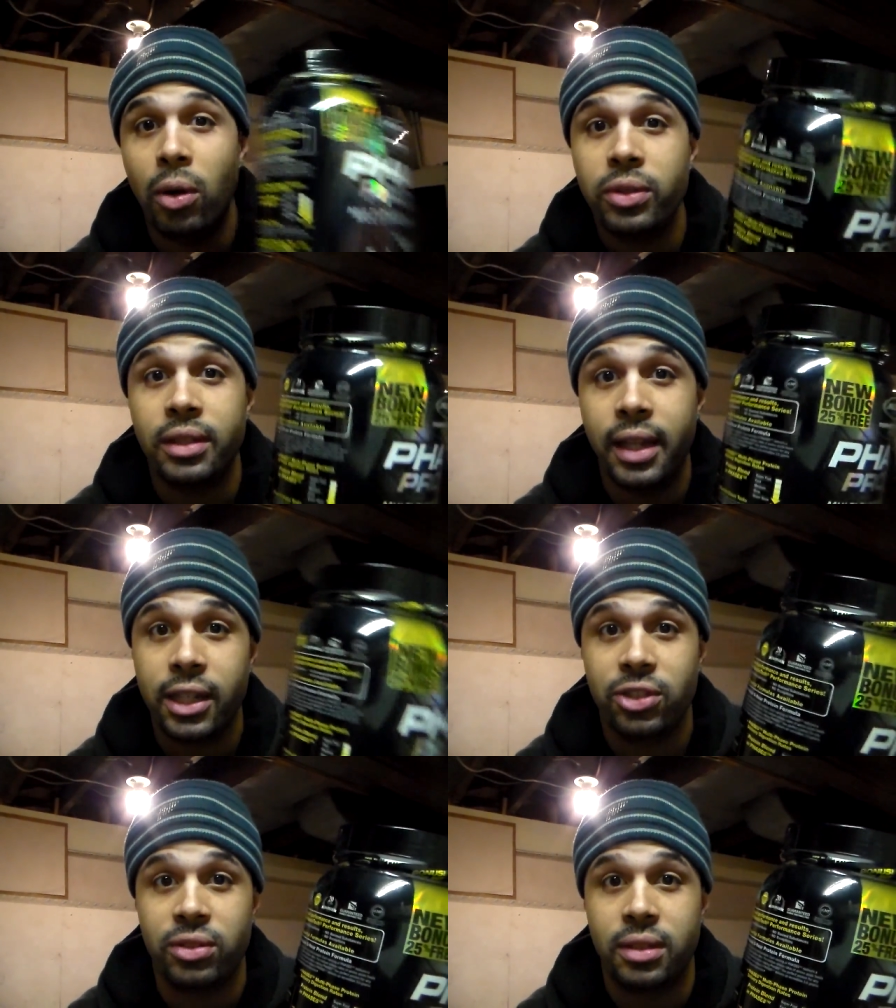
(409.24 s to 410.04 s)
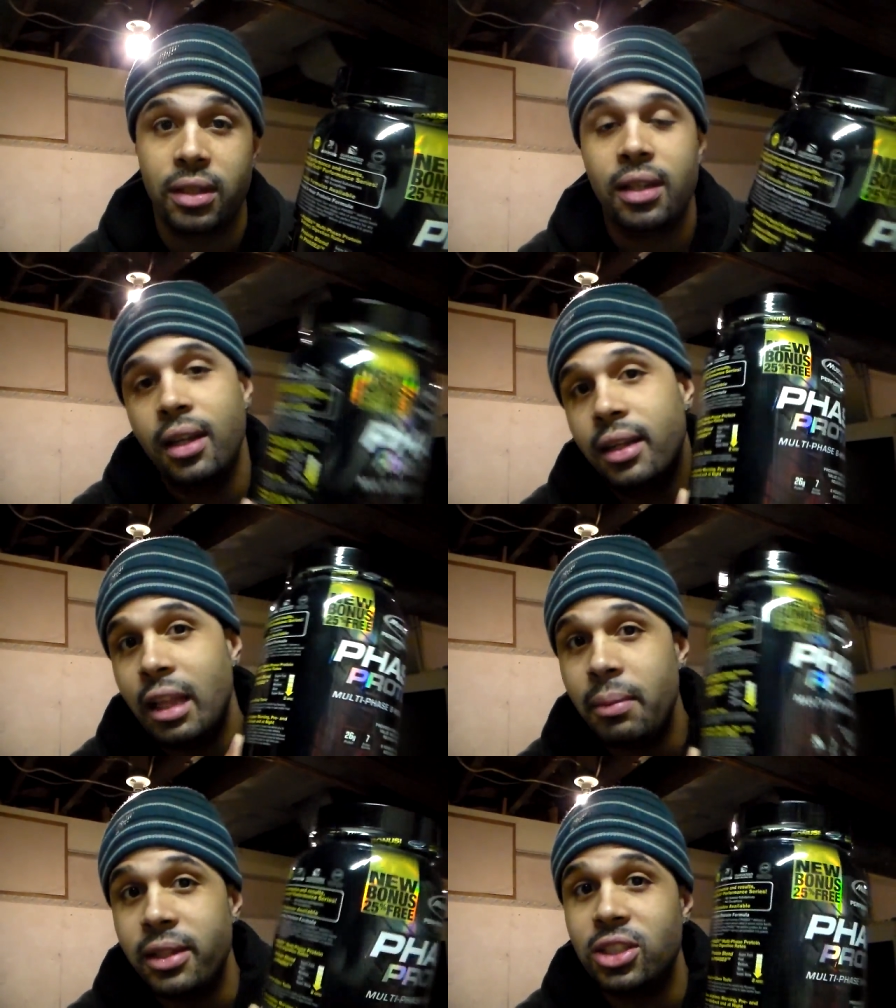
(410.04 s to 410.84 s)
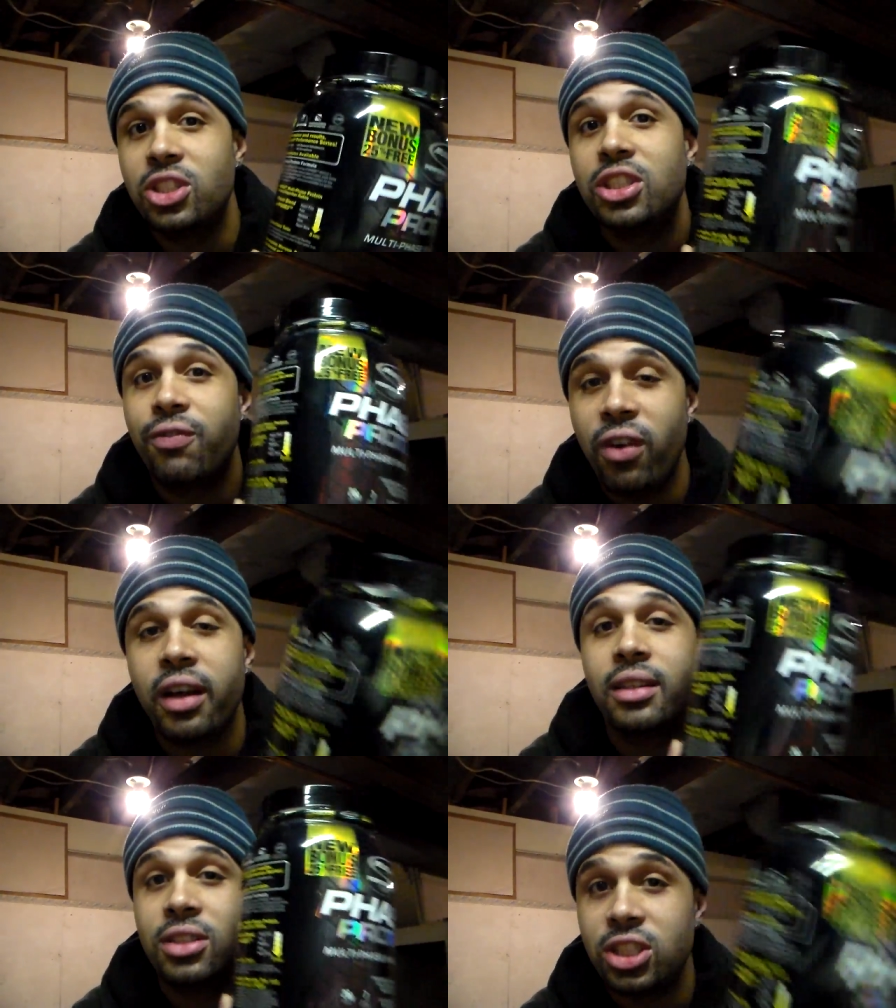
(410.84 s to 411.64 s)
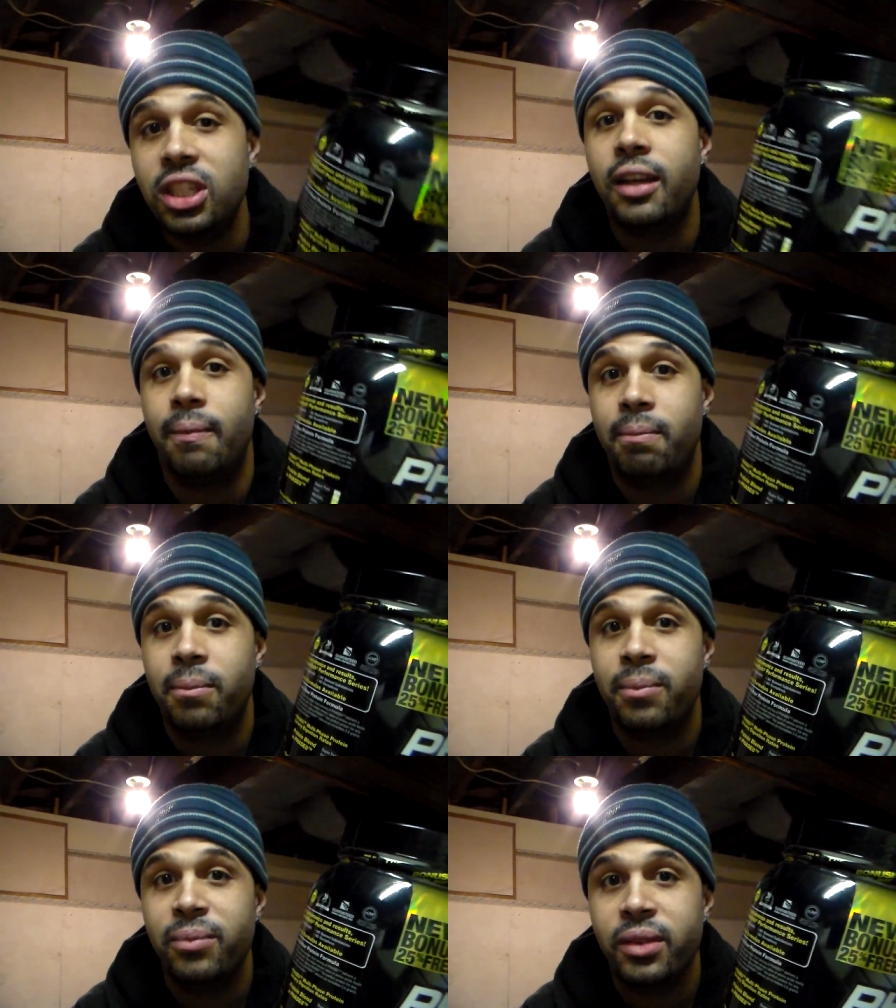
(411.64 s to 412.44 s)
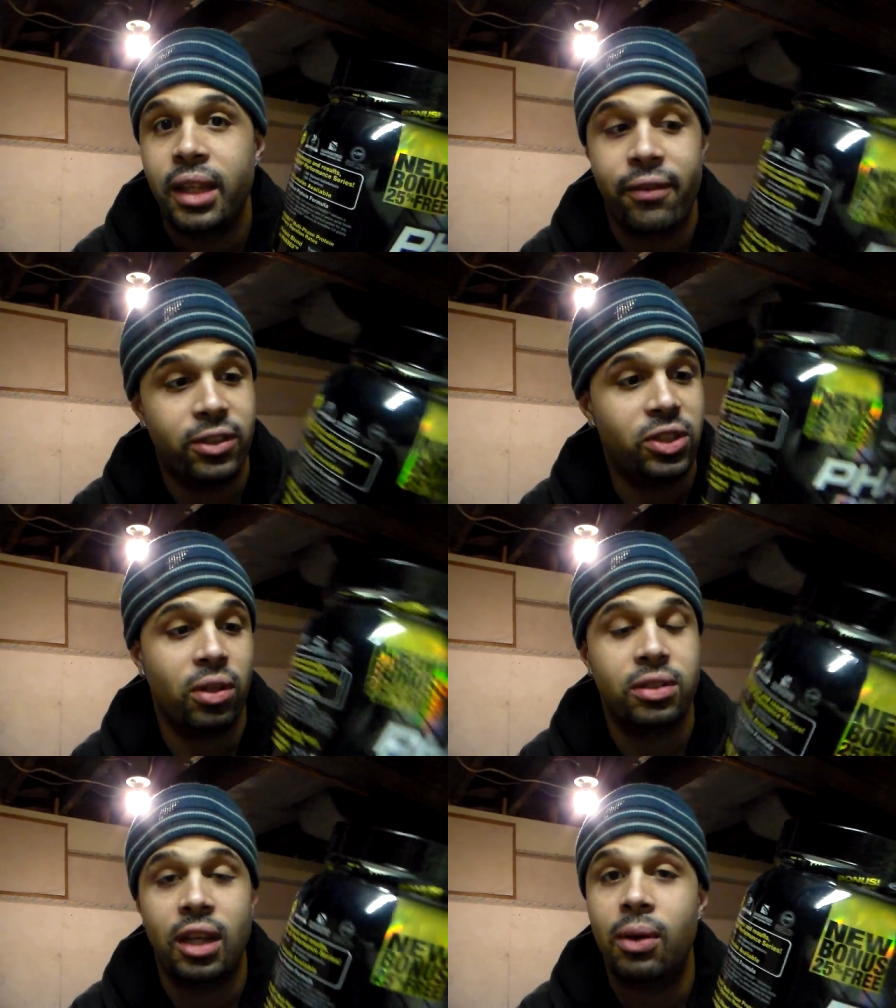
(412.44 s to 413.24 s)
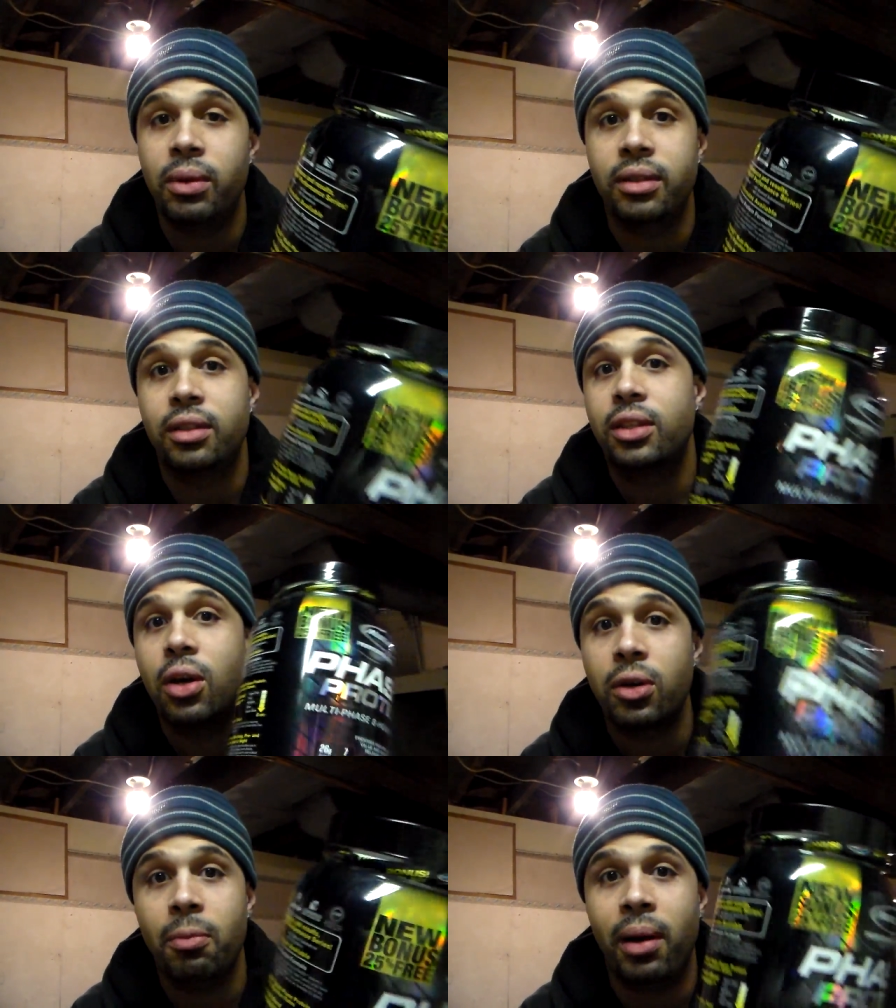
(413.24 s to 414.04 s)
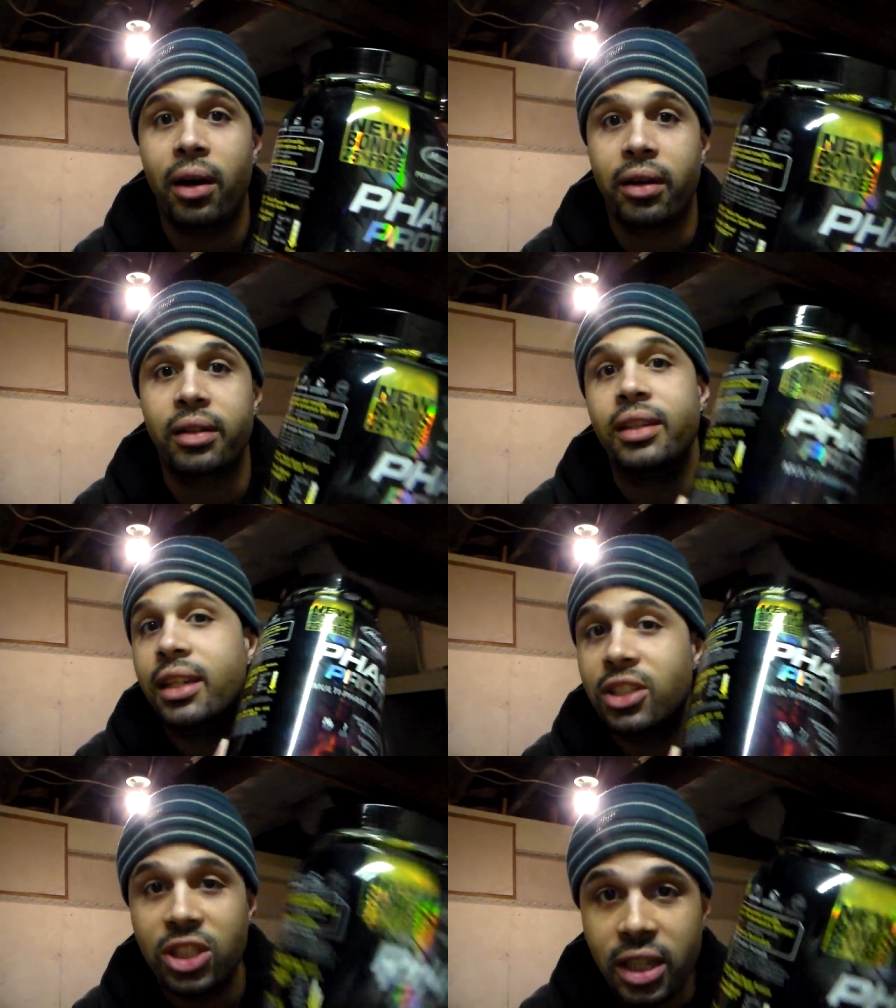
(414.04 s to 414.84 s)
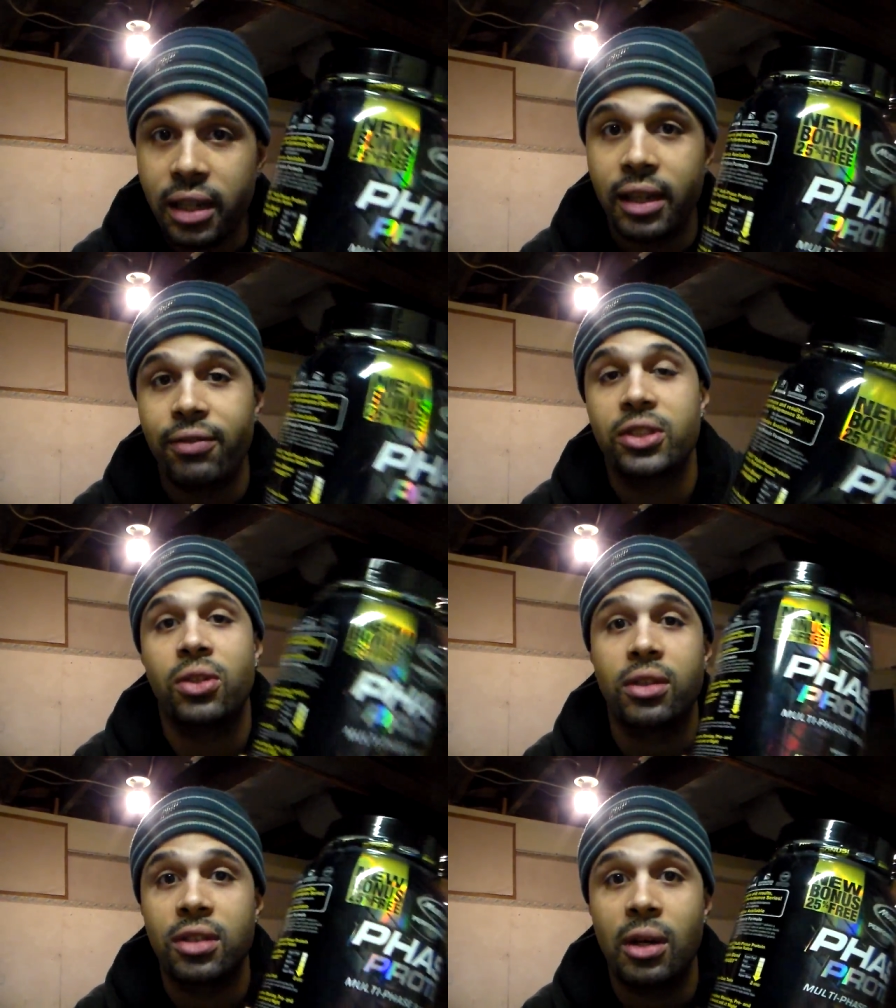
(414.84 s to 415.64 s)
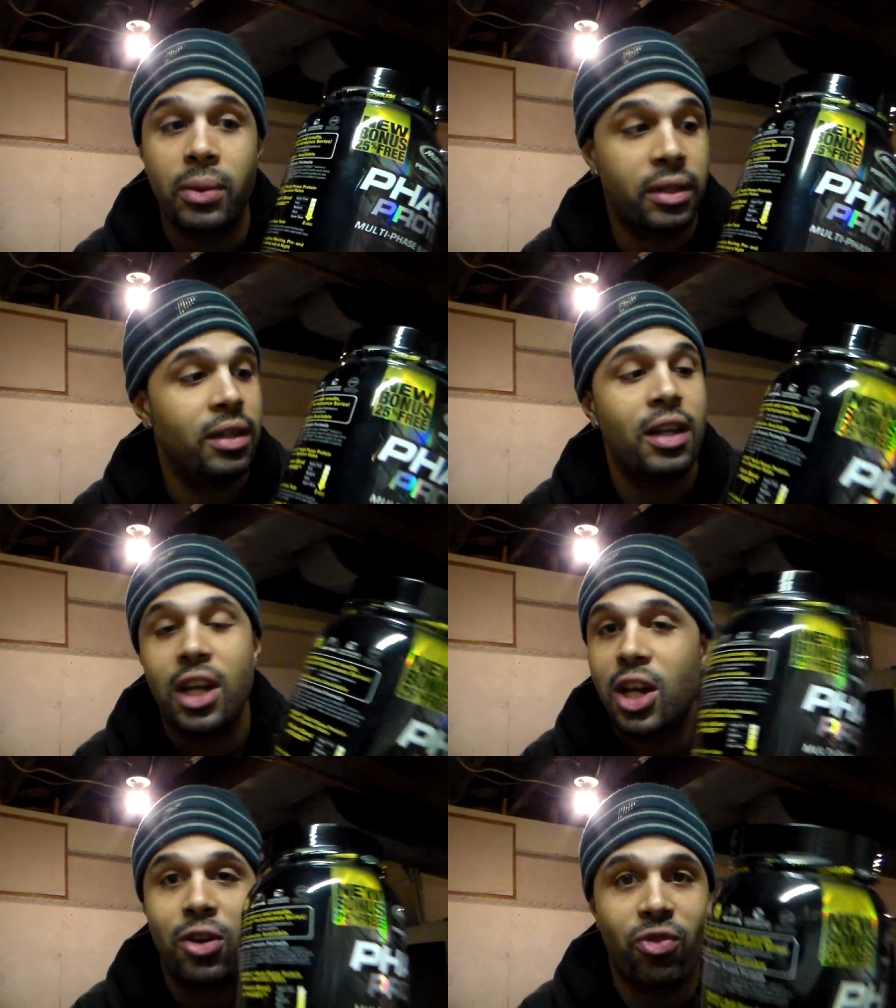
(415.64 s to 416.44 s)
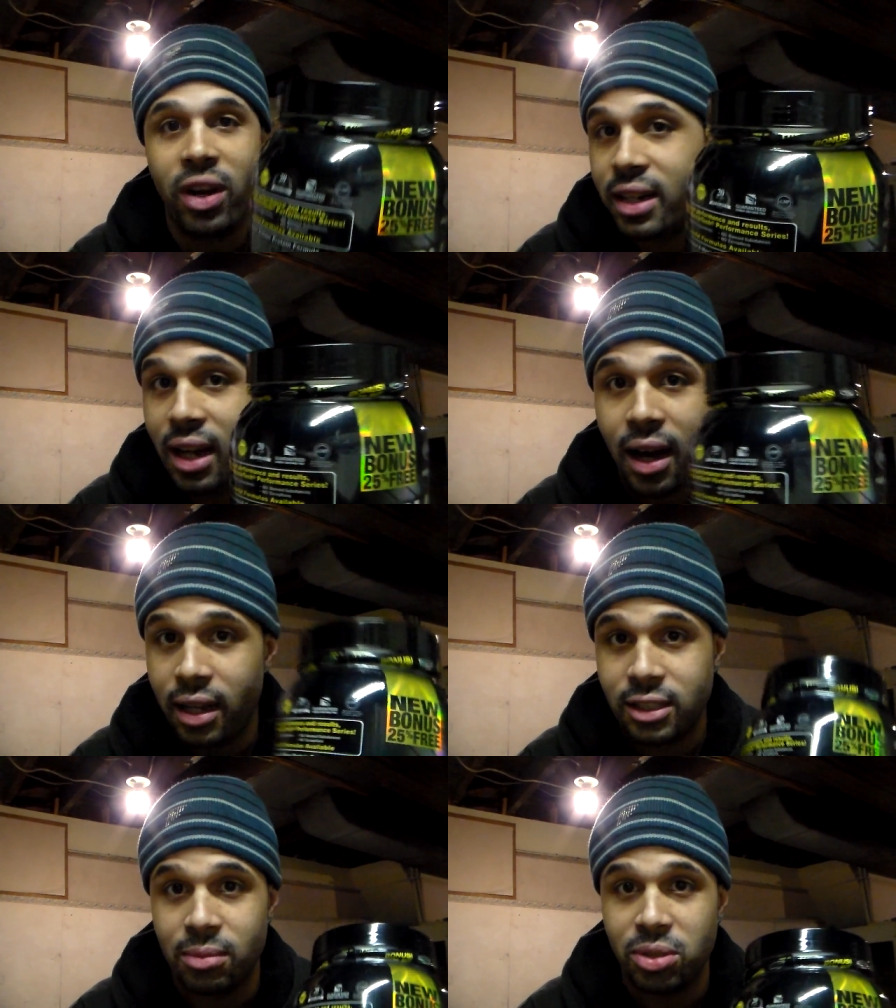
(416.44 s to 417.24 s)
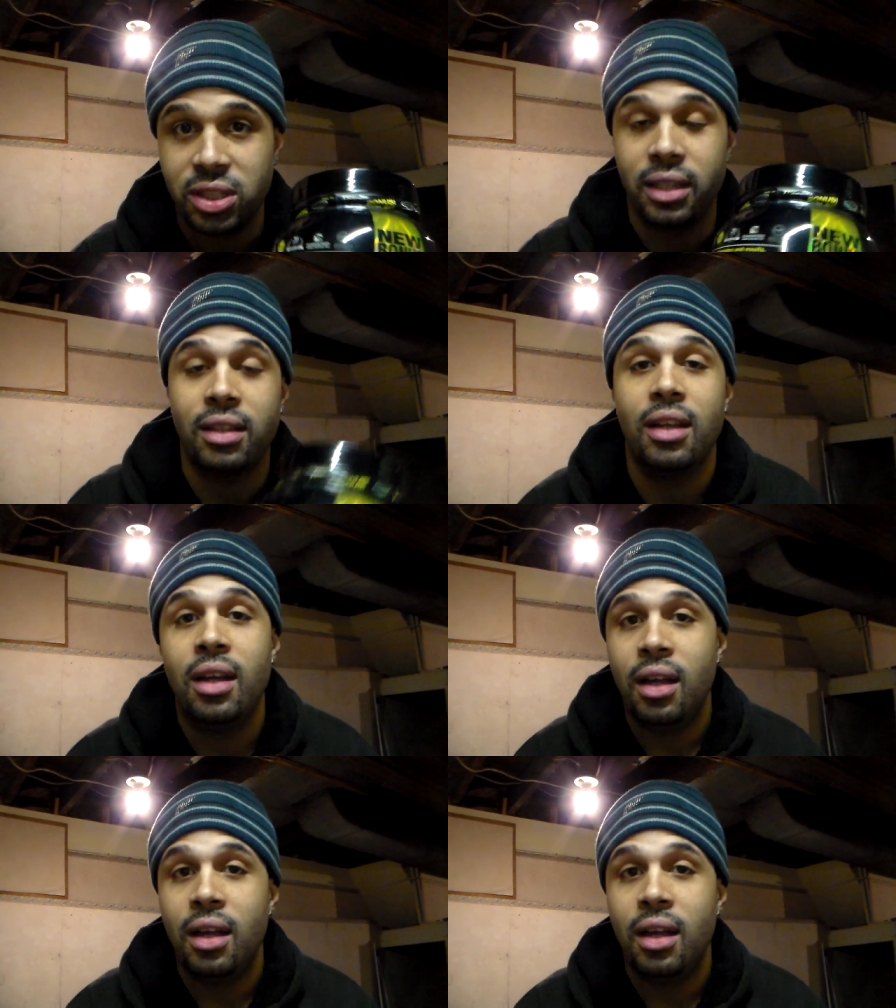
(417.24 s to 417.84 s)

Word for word: multidextrin, that means it's fucking shit. If it starts out with cocoa powder, it's shit. If it starts out with red dye or some shit,